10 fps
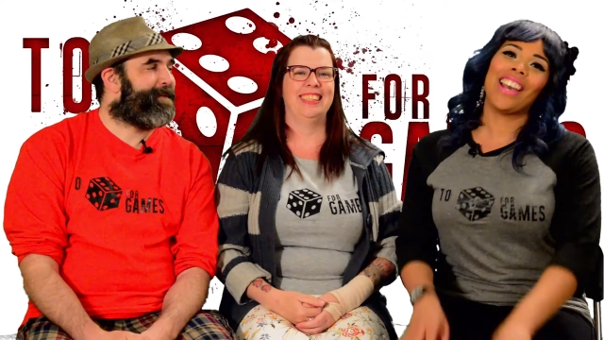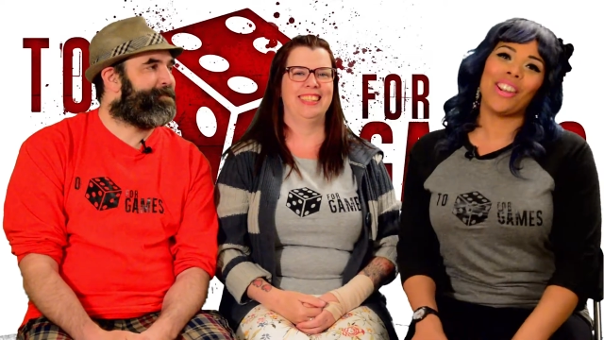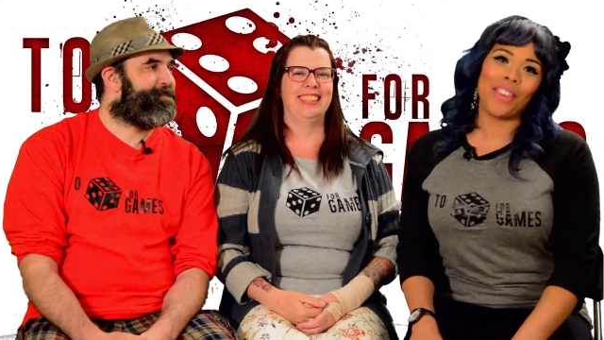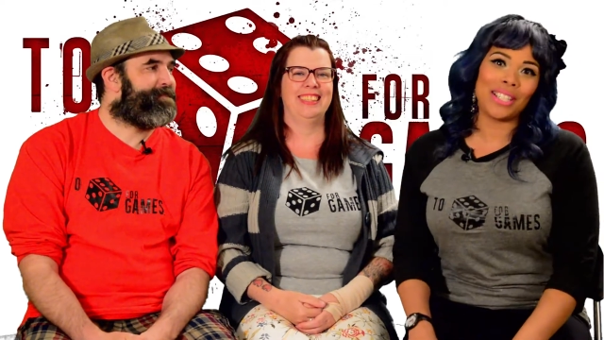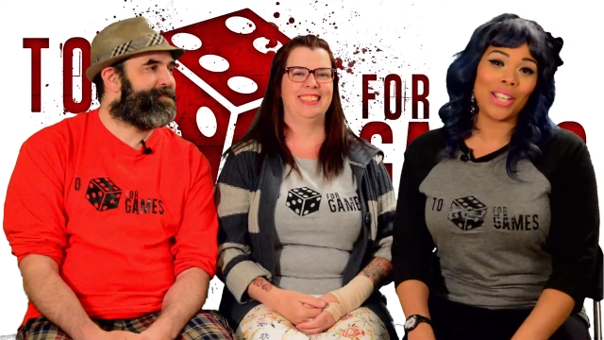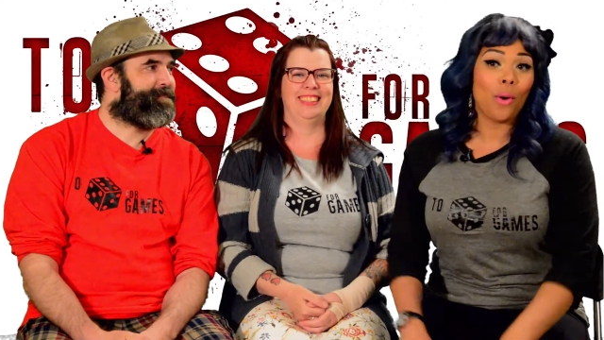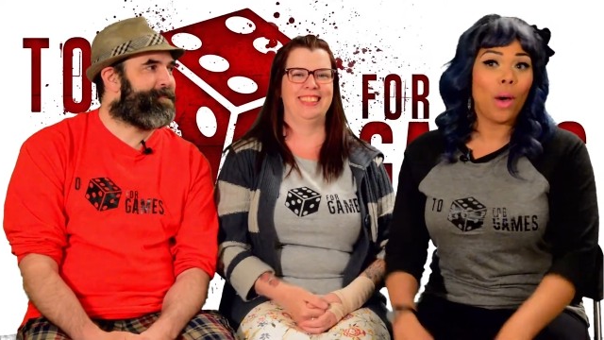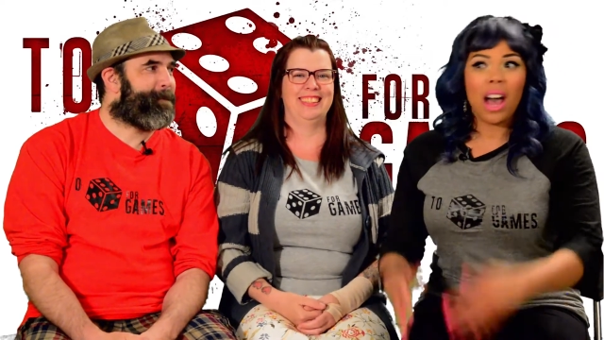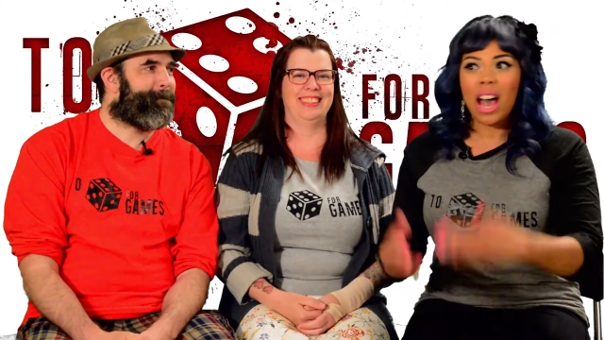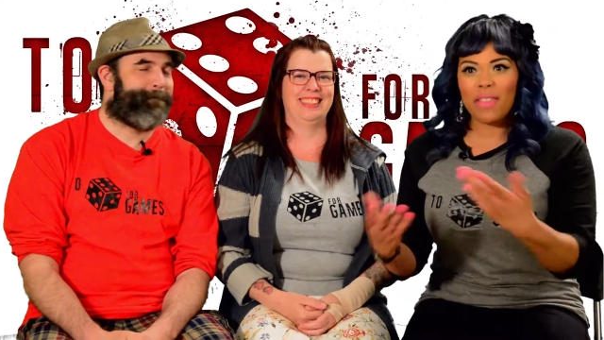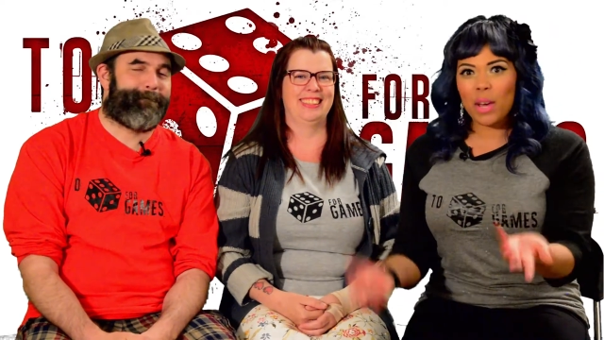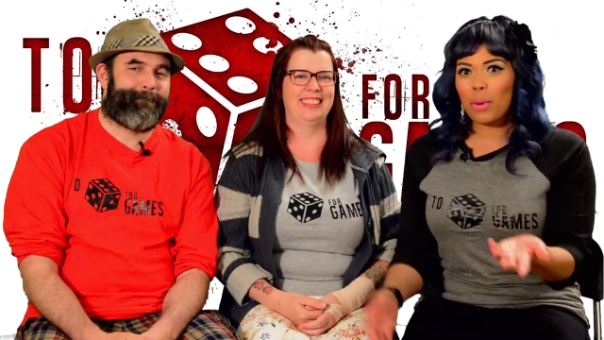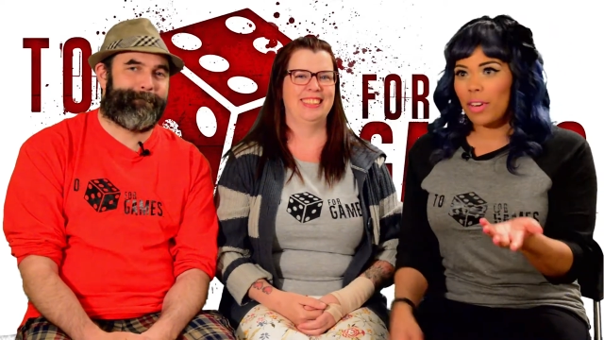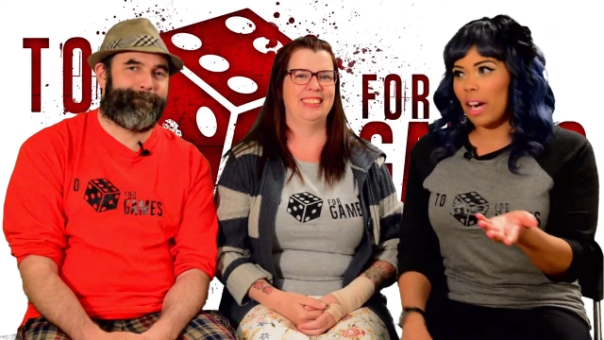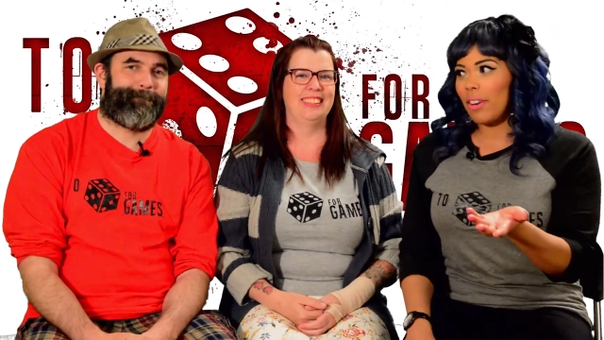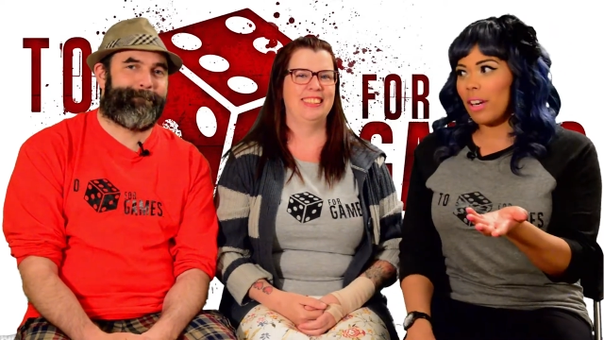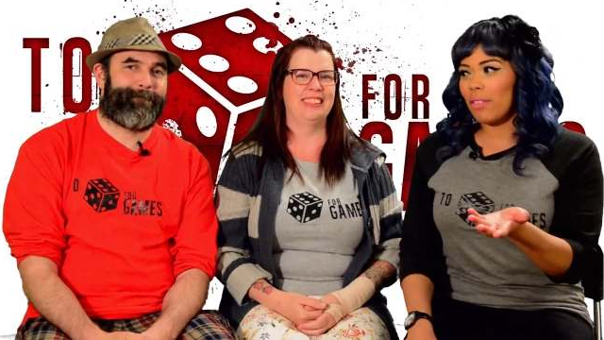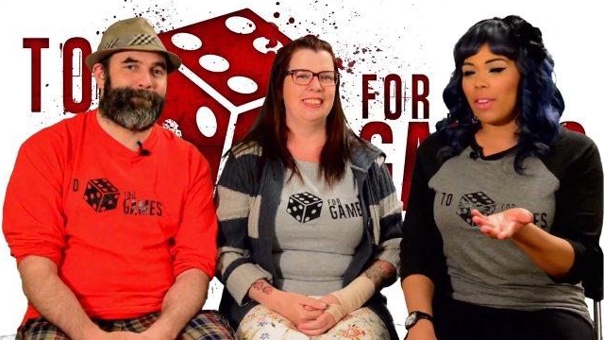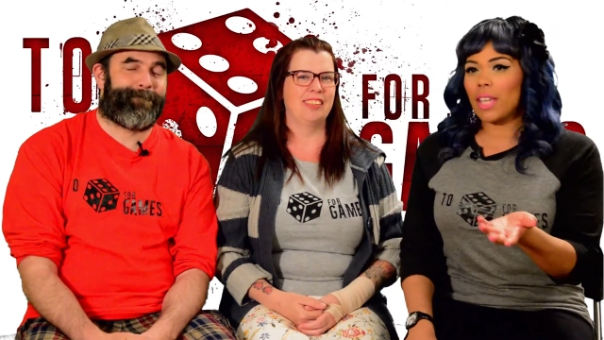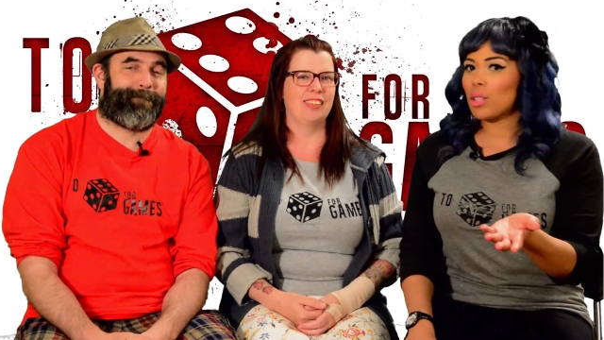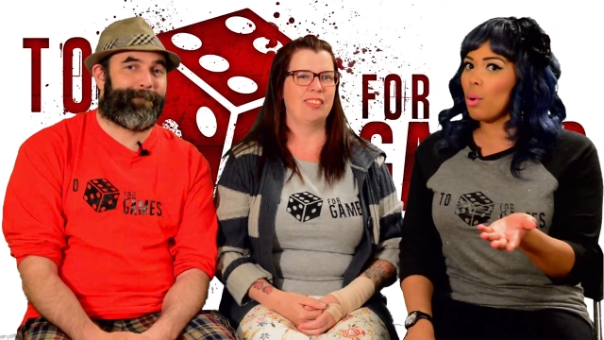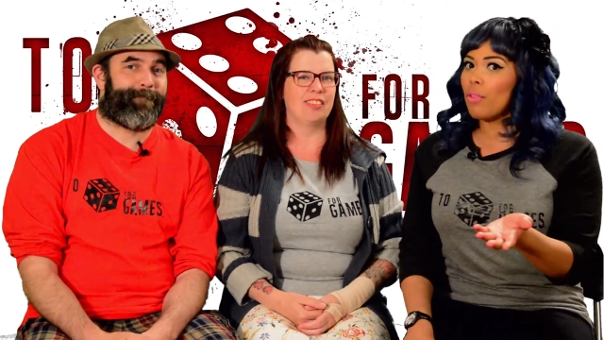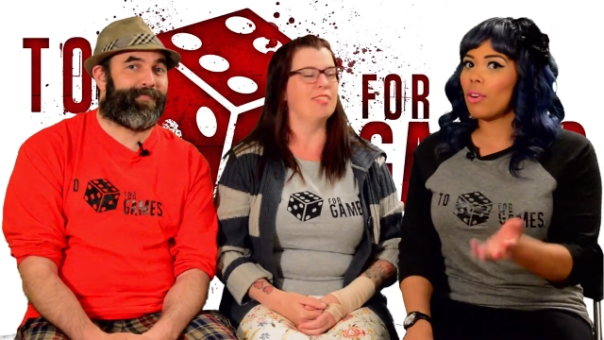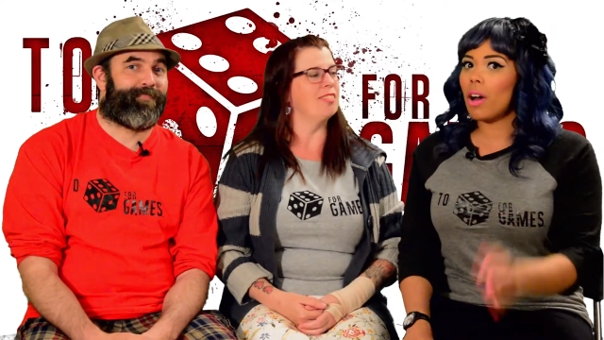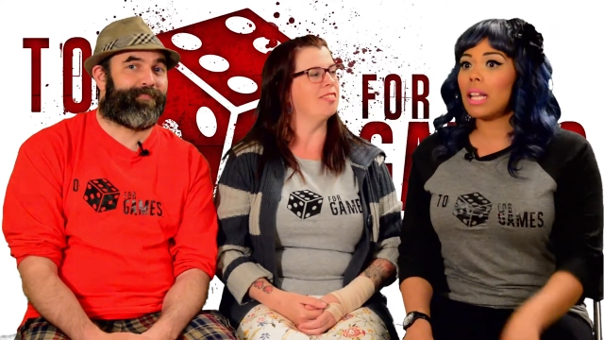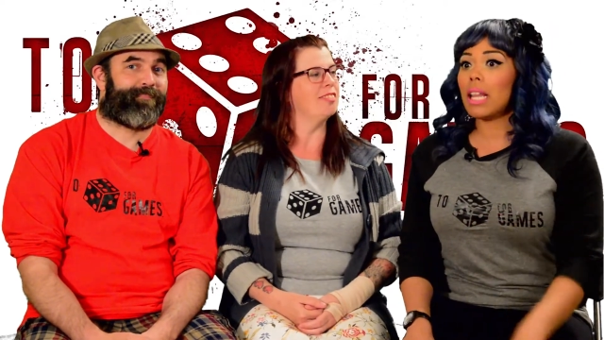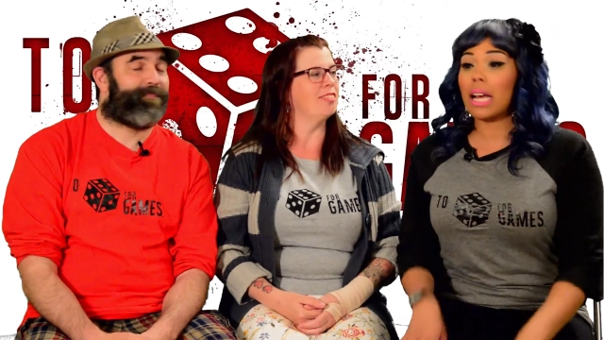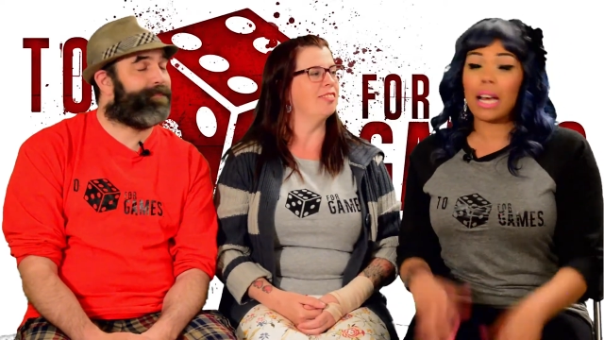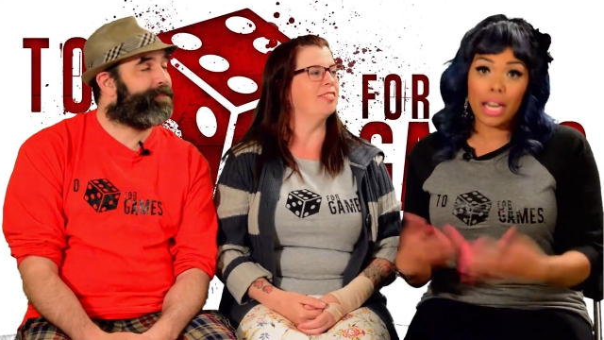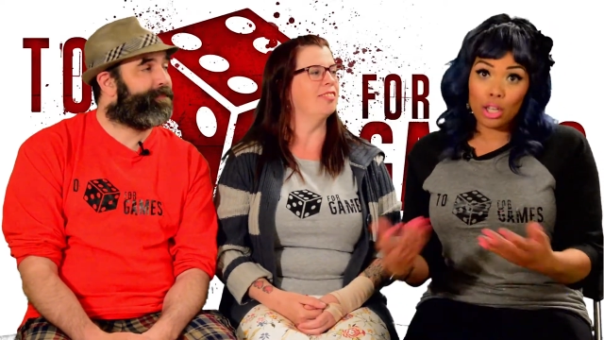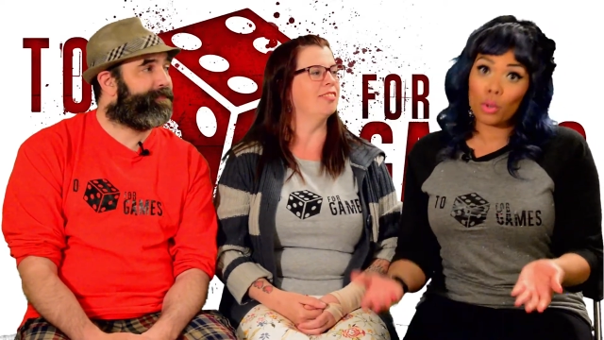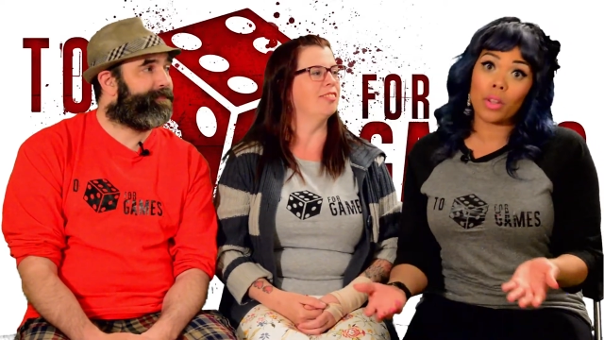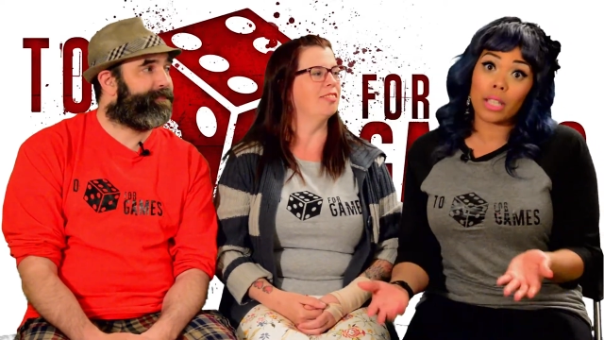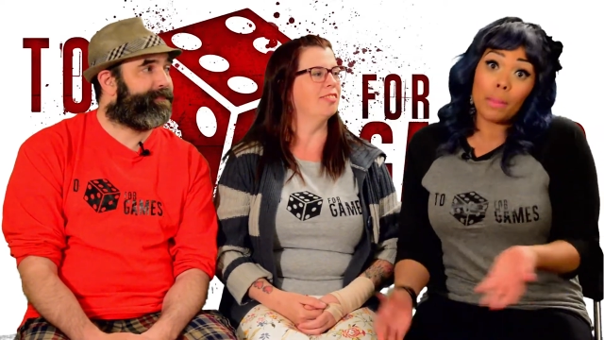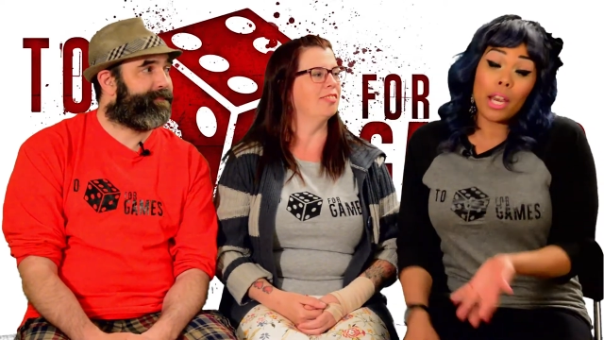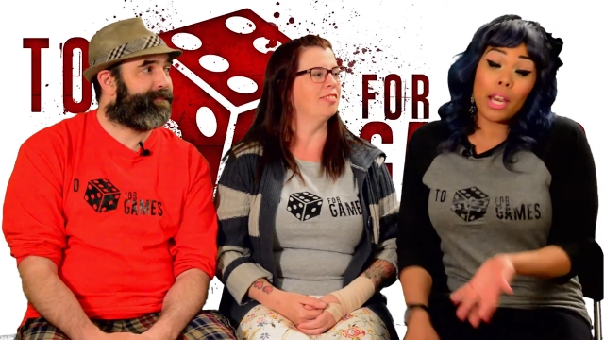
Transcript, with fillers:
Speaker 1: anyway, so I think we've covered everything. So overall, I enjoy this game. I